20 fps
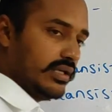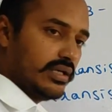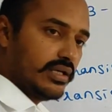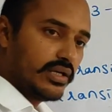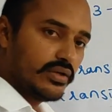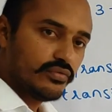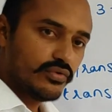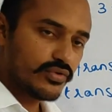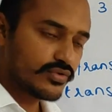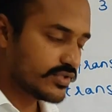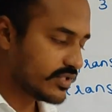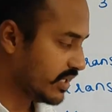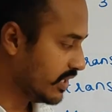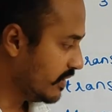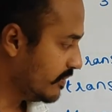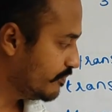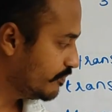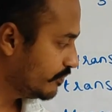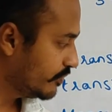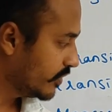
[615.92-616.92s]
here if you
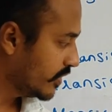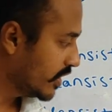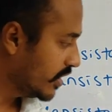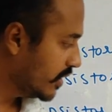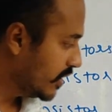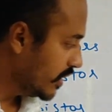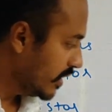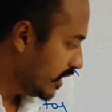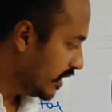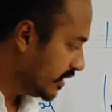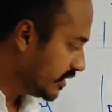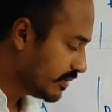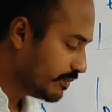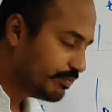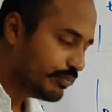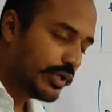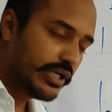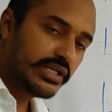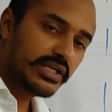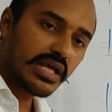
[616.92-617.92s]
see in the
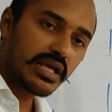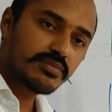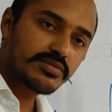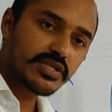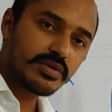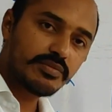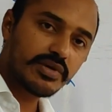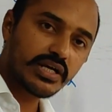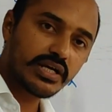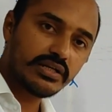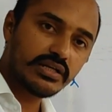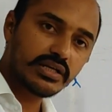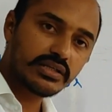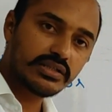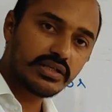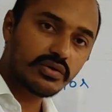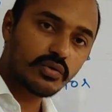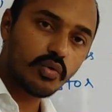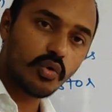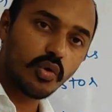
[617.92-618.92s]
P-type
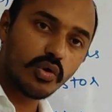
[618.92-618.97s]
semiconductor